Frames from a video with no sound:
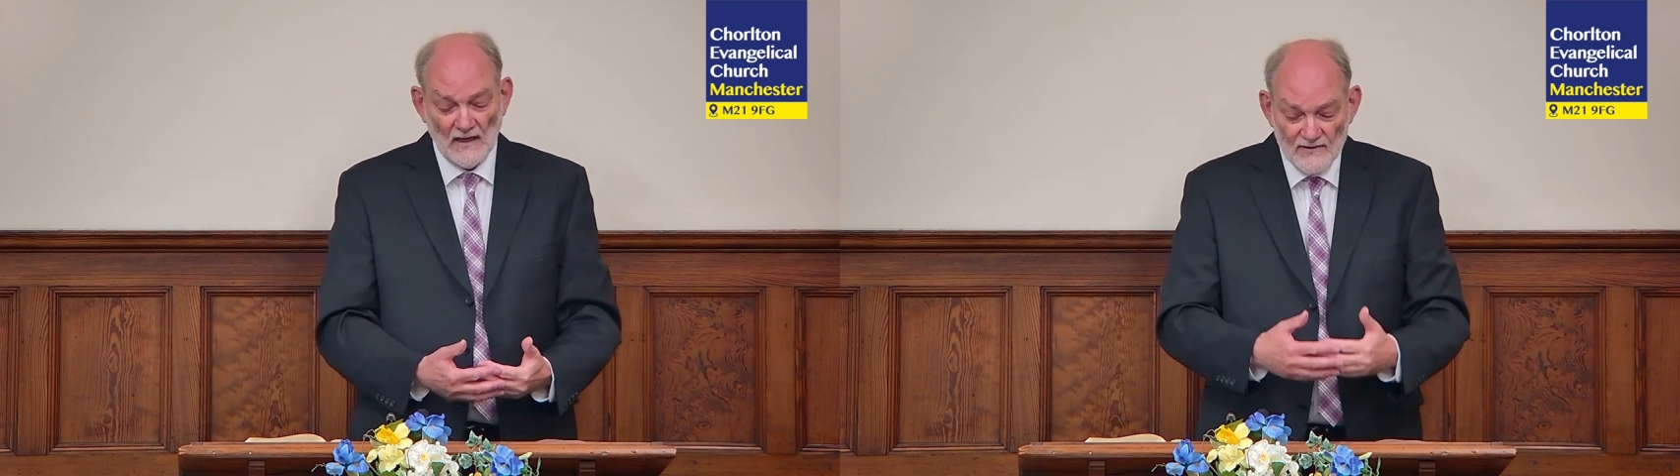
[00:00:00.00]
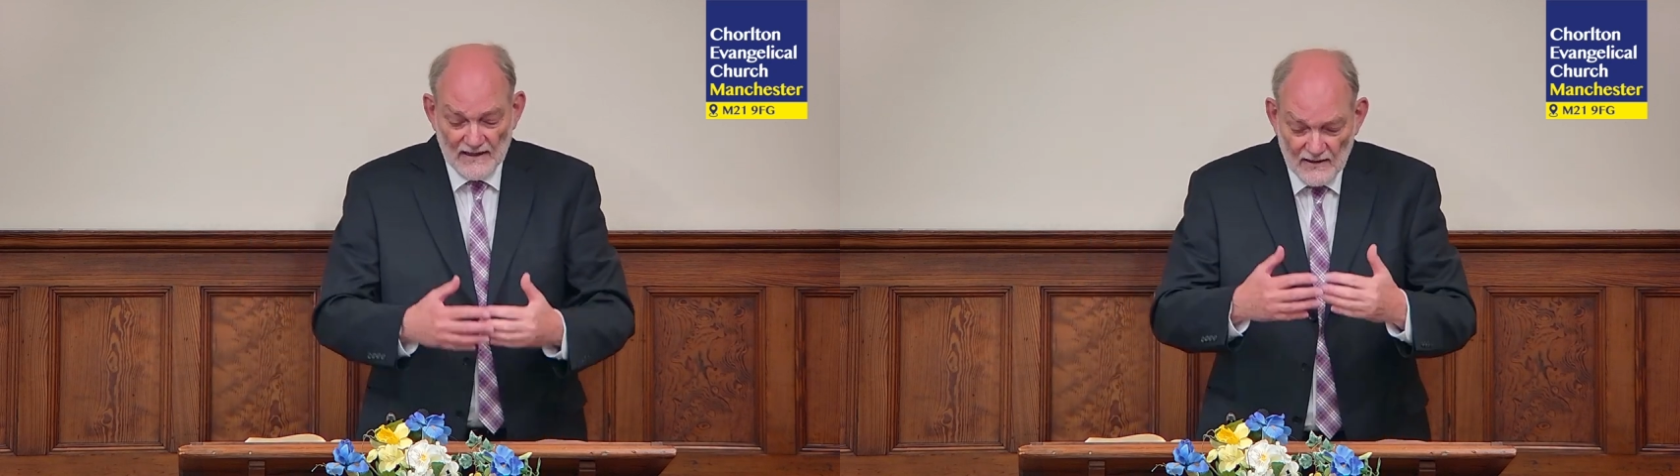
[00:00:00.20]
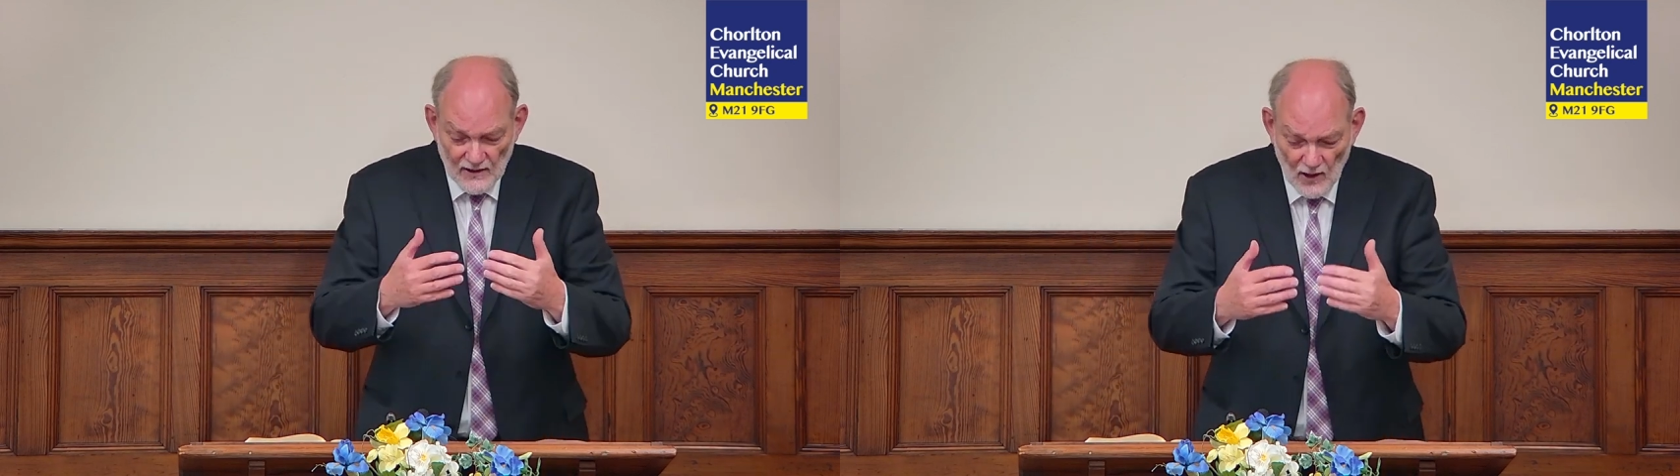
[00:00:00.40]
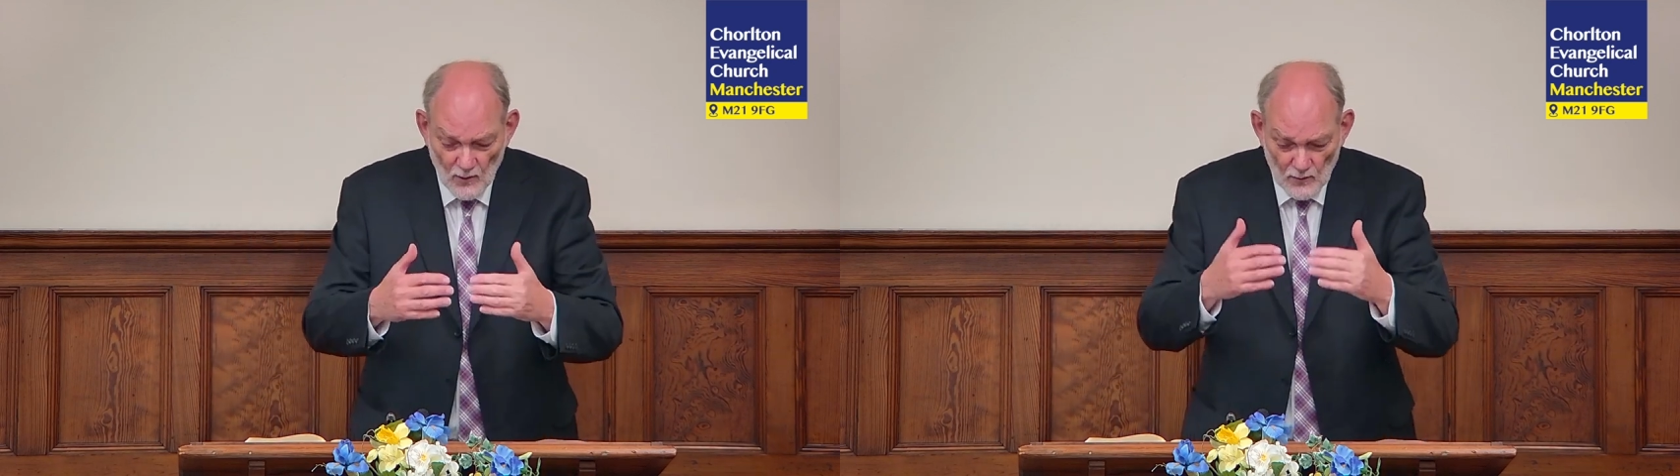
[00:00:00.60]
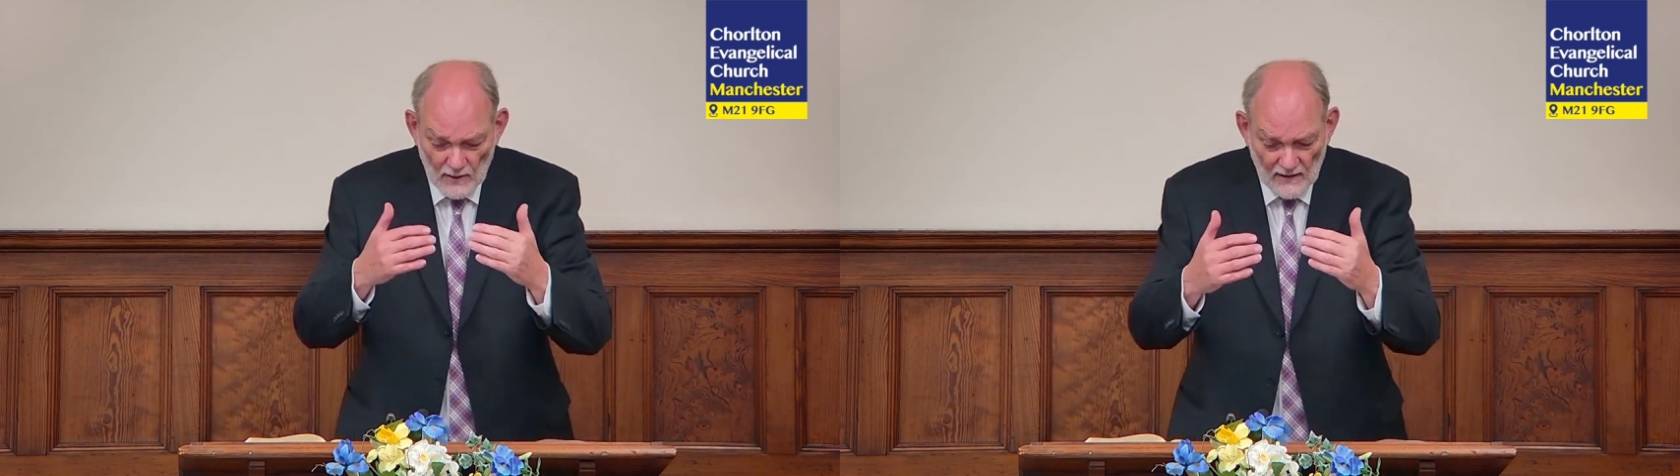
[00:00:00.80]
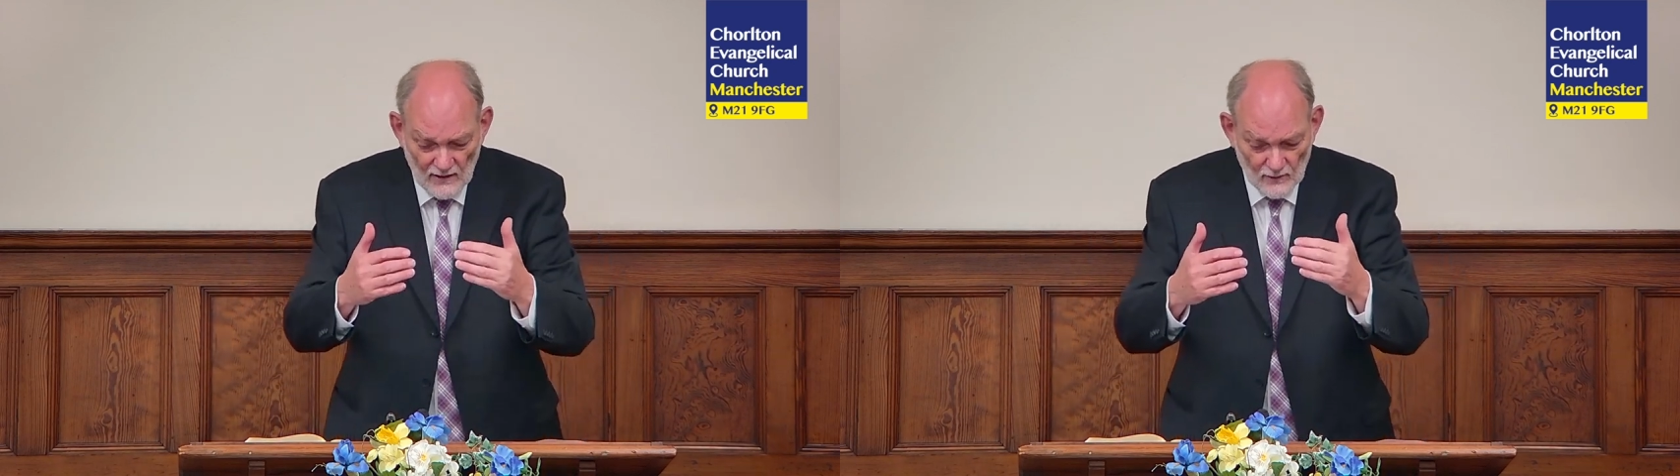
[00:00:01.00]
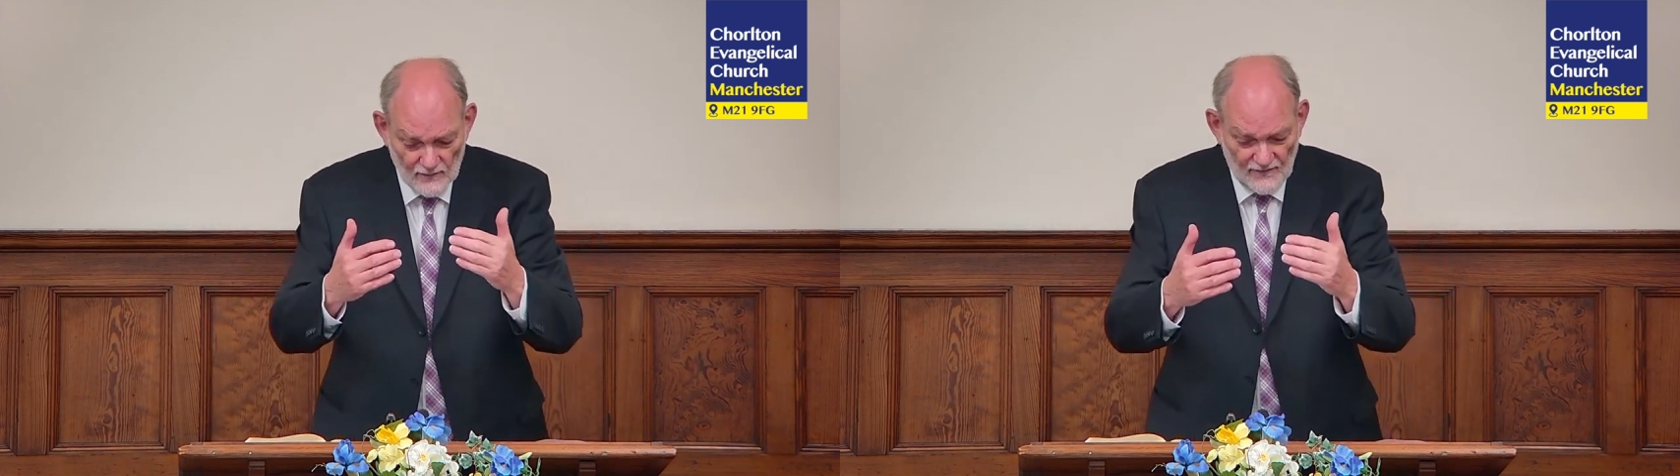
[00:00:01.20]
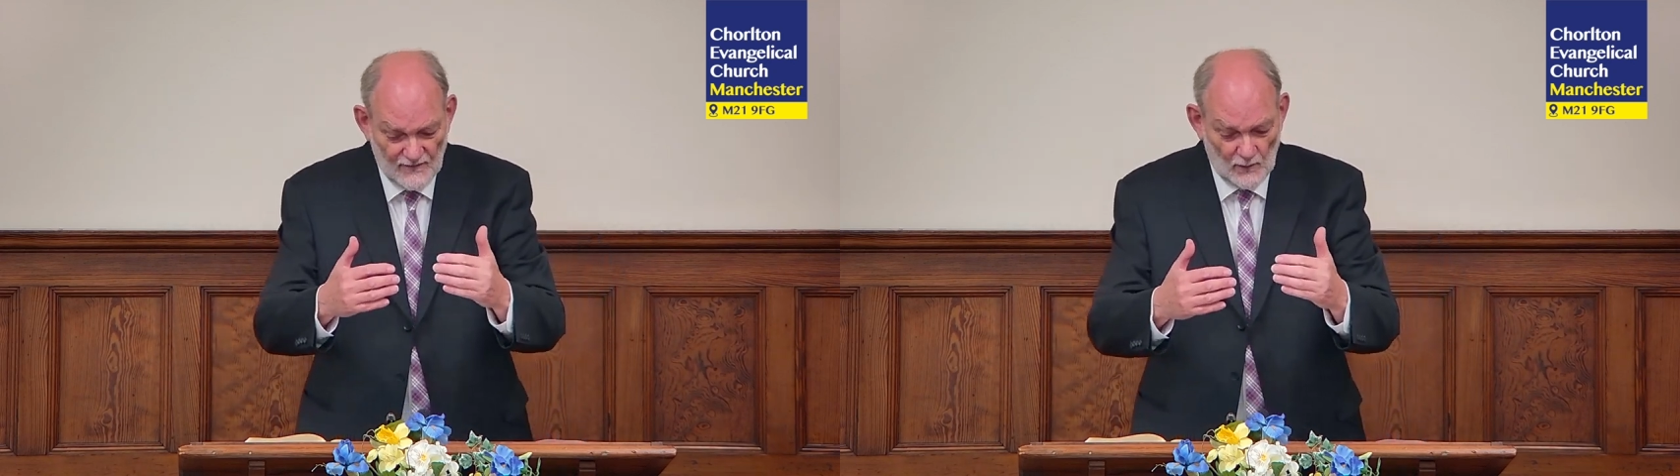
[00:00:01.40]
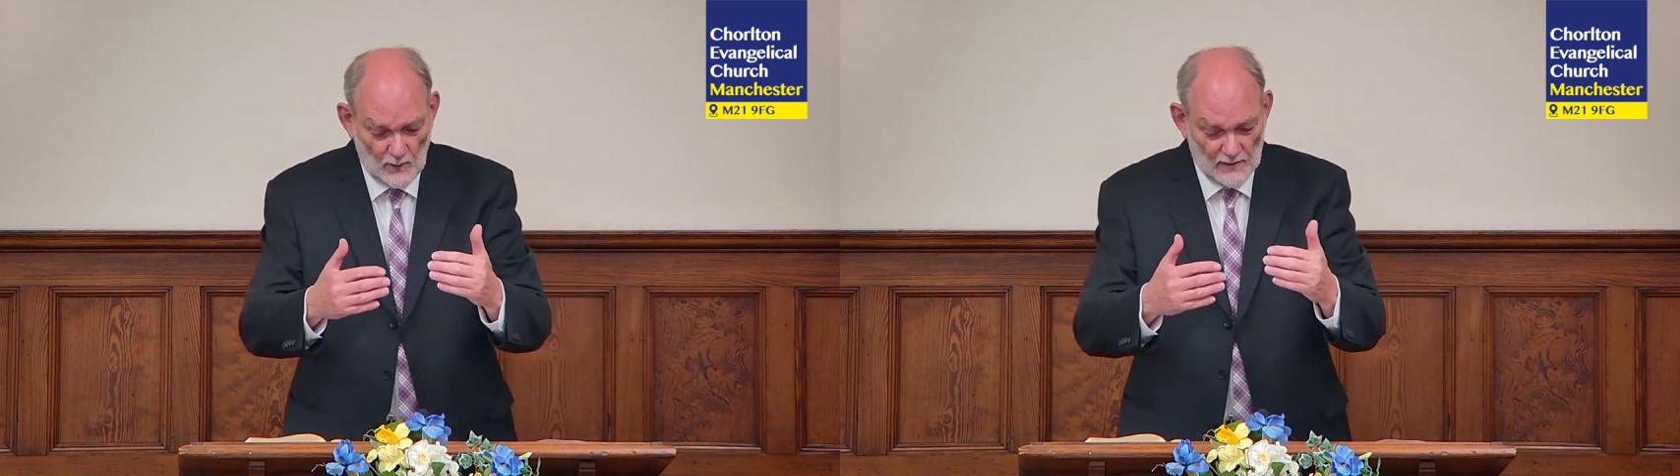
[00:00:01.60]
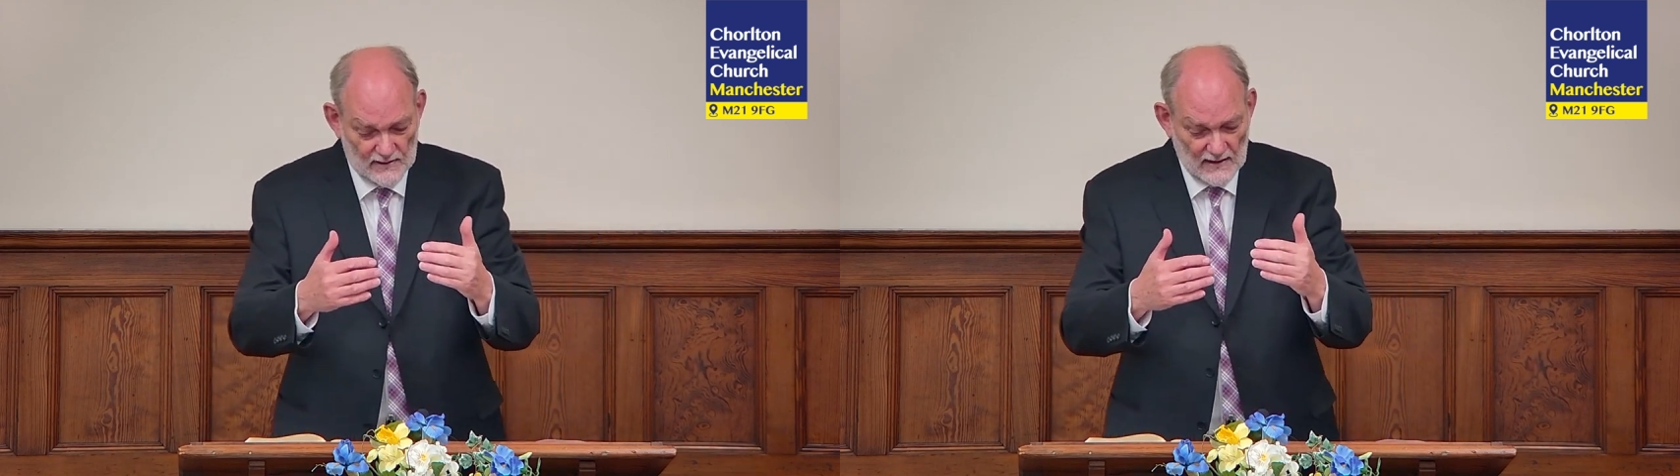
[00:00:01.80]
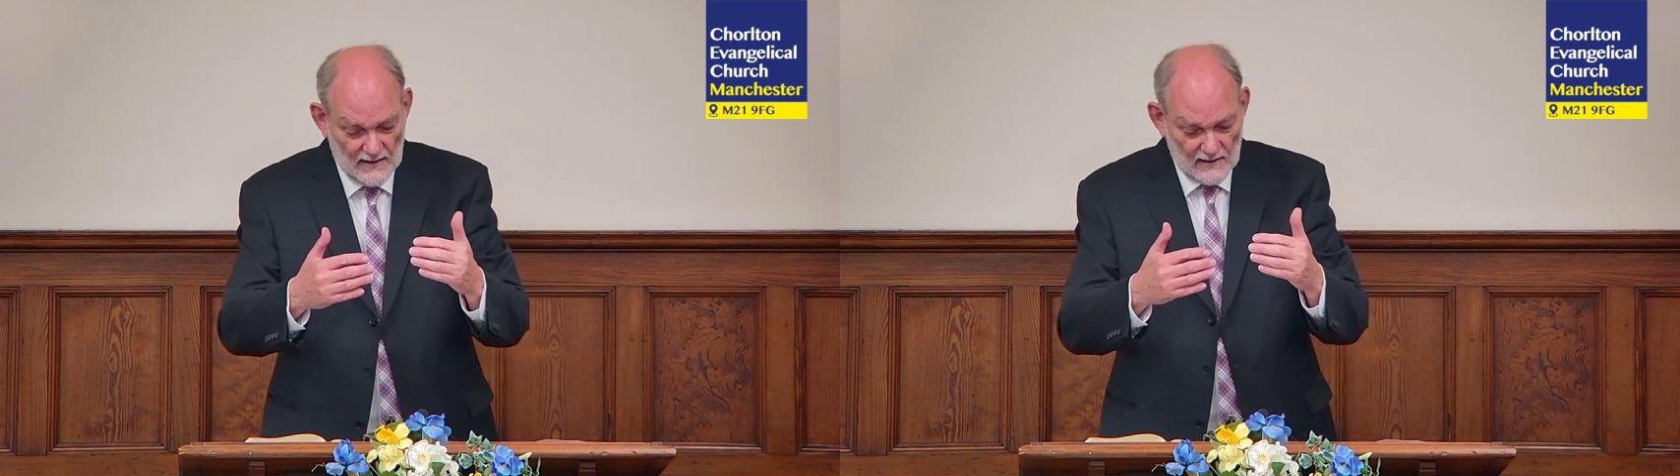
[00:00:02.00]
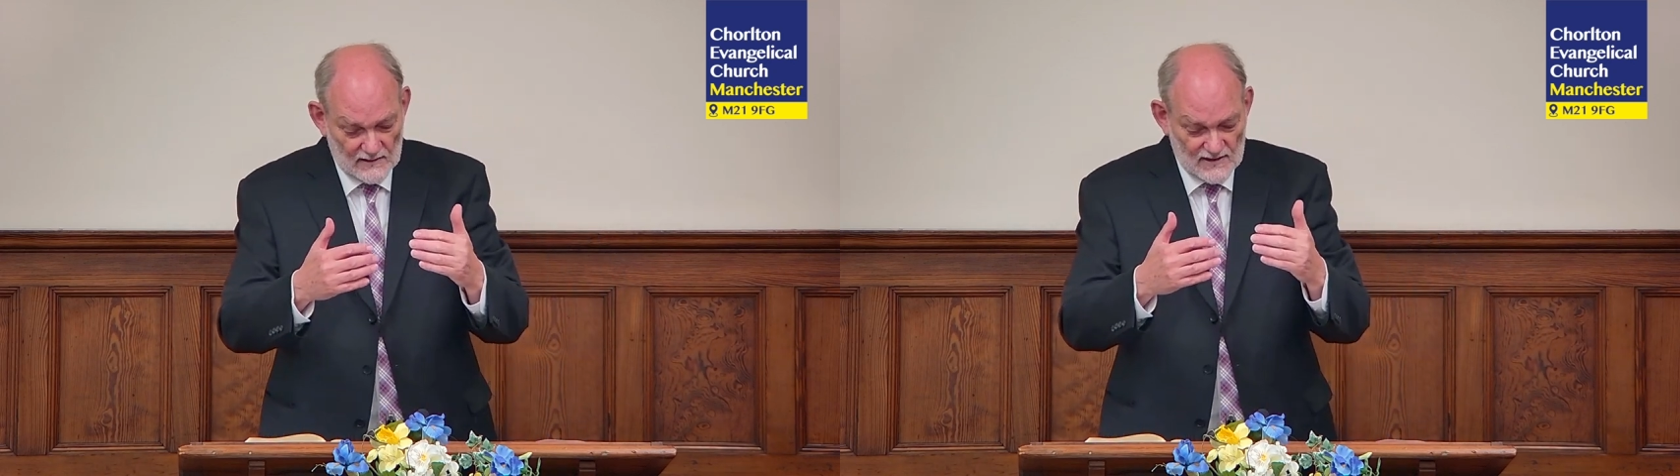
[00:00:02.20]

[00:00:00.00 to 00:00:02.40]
They could only look forward to